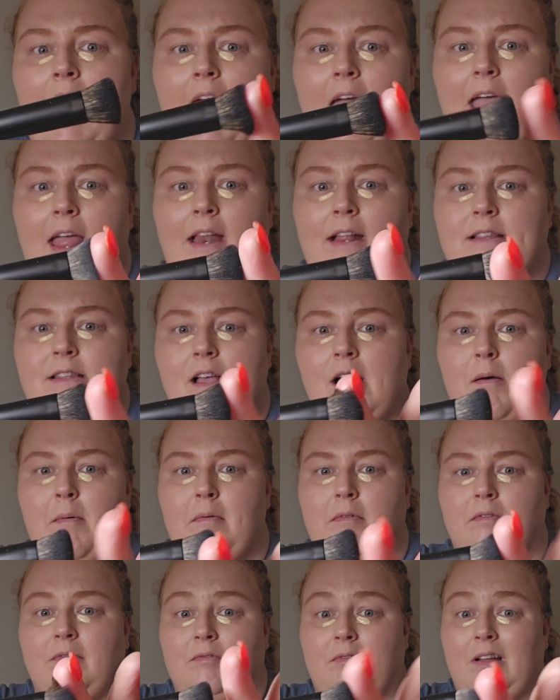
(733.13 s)
and it's
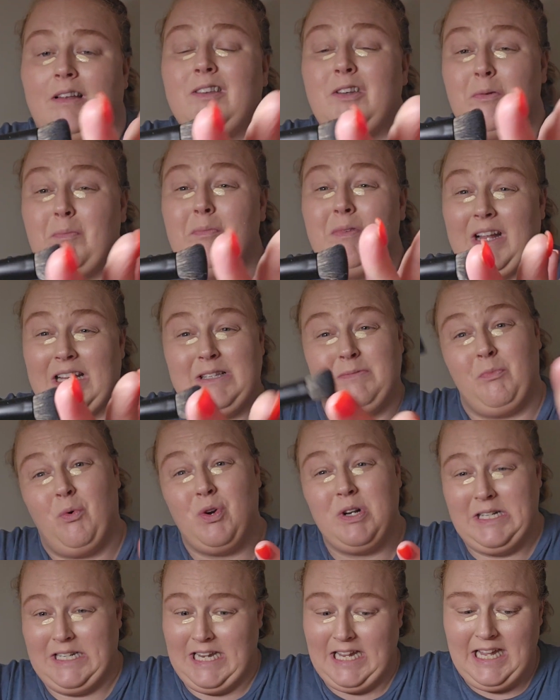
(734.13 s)
a little, it's
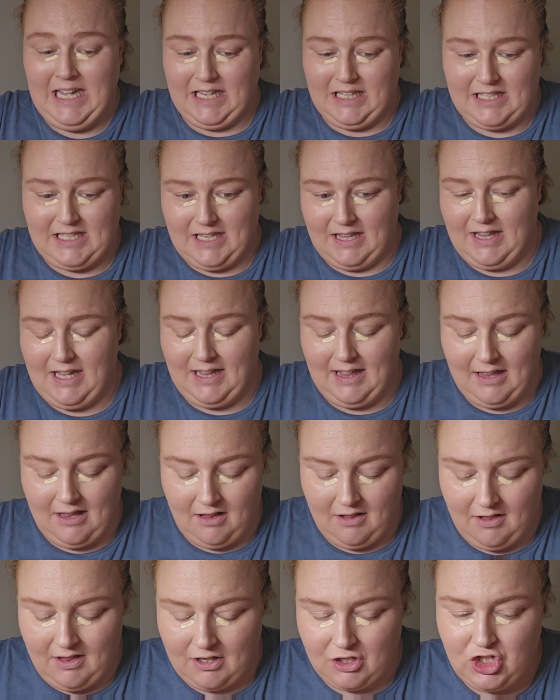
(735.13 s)
more dense than
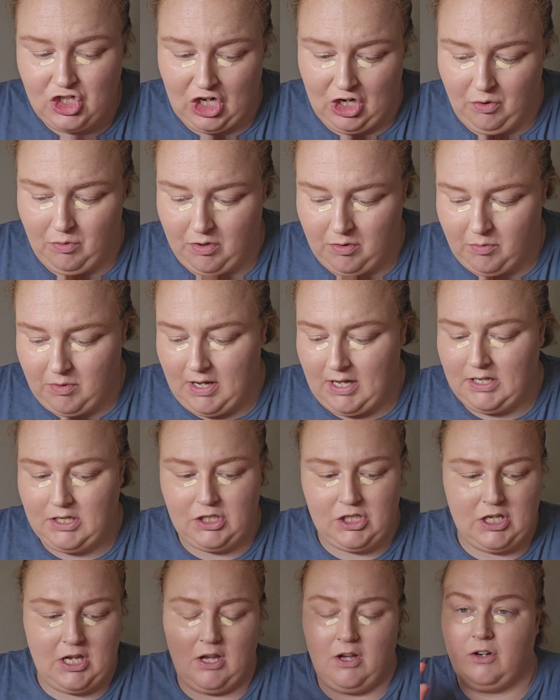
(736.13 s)
the Joa one.
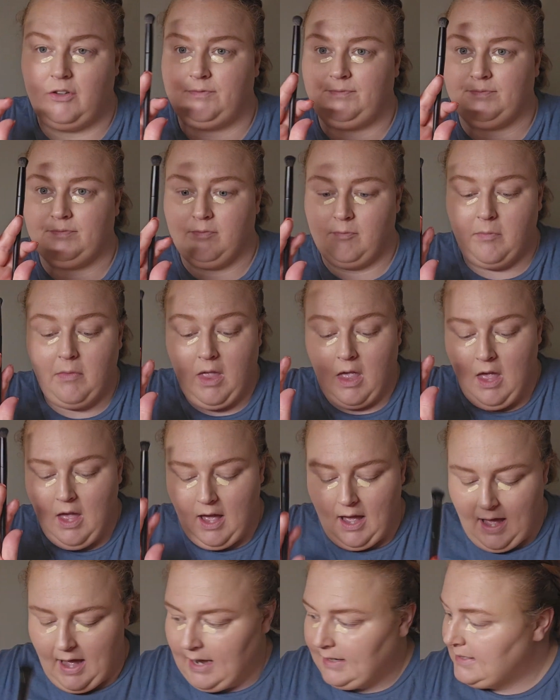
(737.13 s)
So
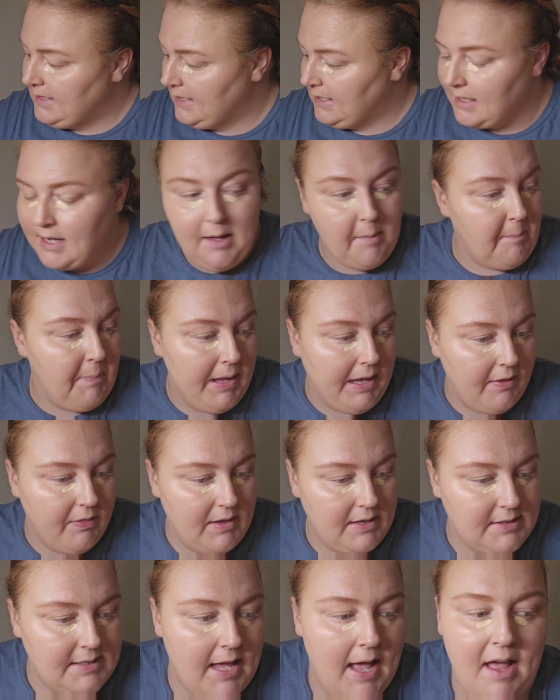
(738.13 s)
I did pick
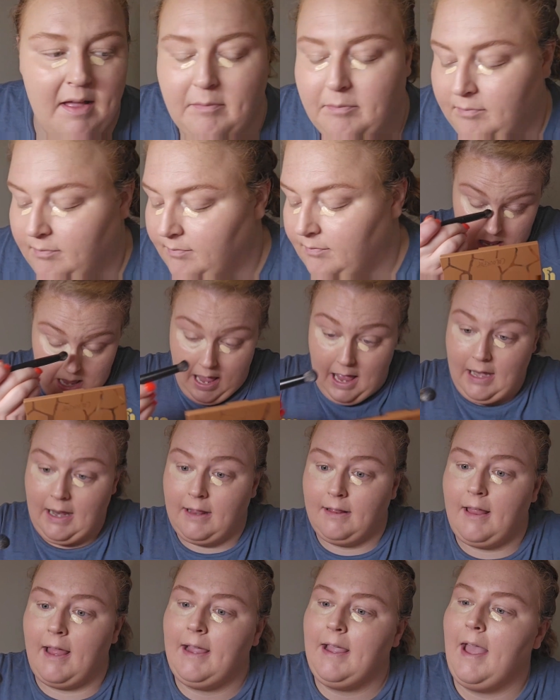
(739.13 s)
this up. And I
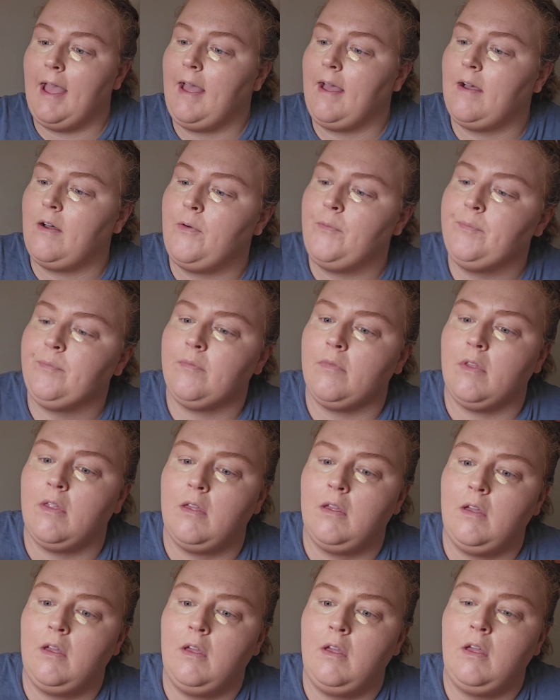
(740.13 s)
like how,
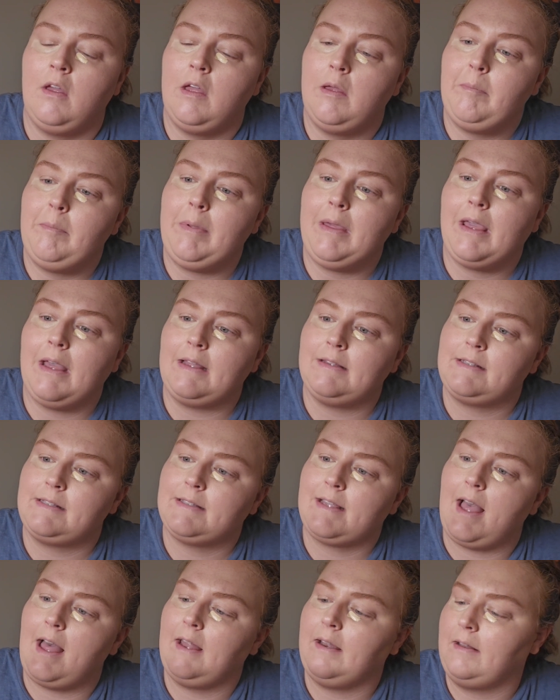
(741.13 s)
because it's
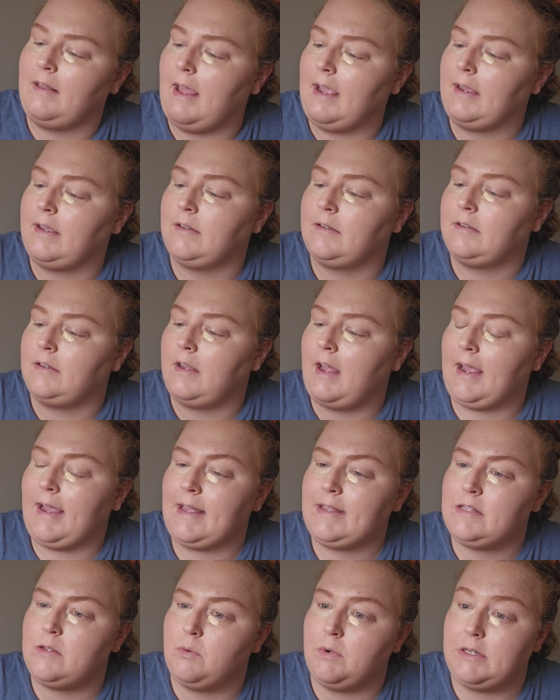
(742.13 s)
kind of like, I
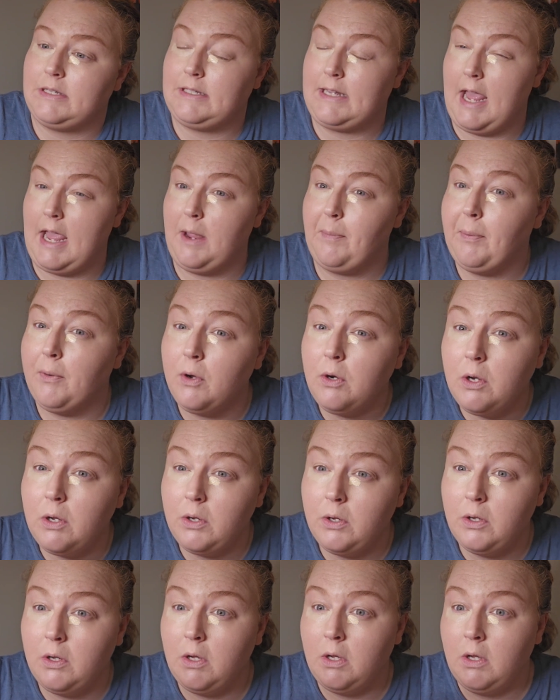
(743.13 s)
guess the word's tapered,
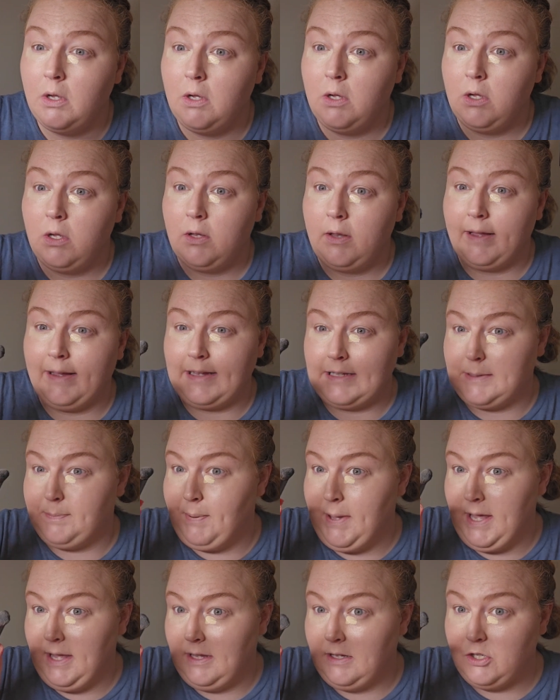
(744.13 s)
like it's
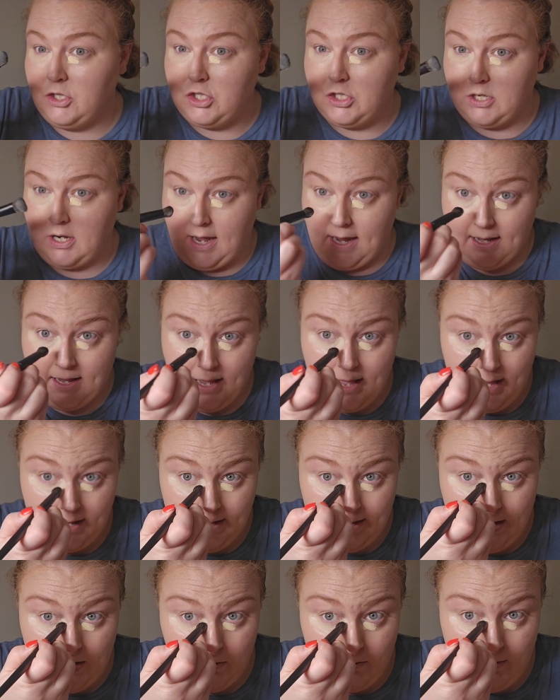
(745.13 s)
pinched, I can kind
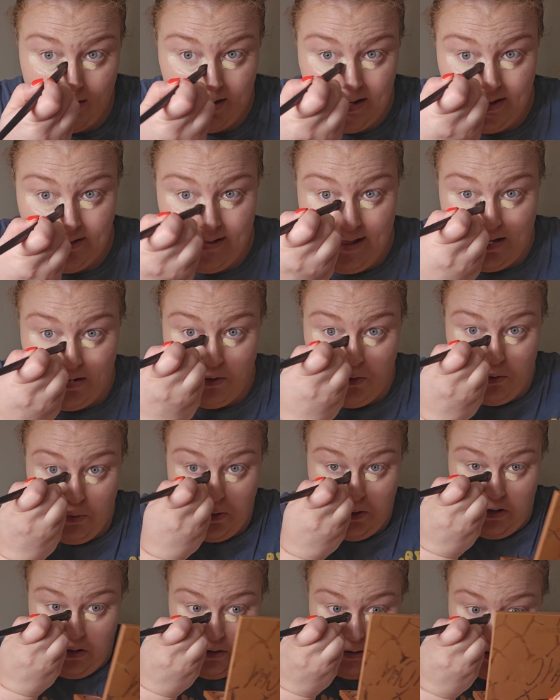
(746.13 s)
of get right in that
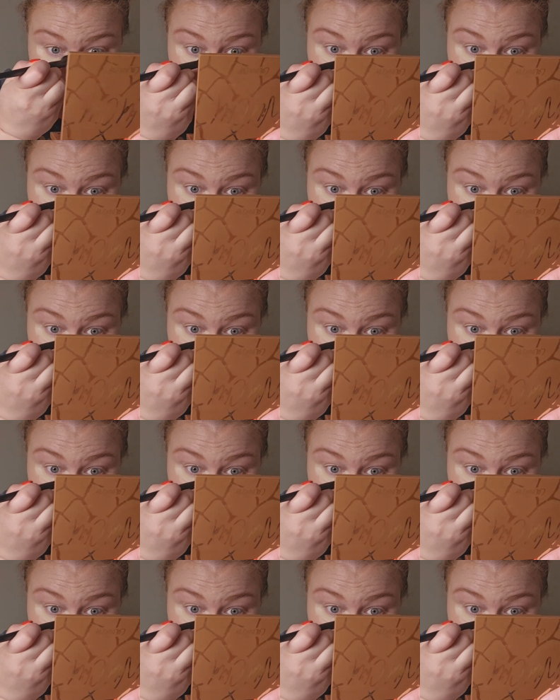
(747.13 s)
corner.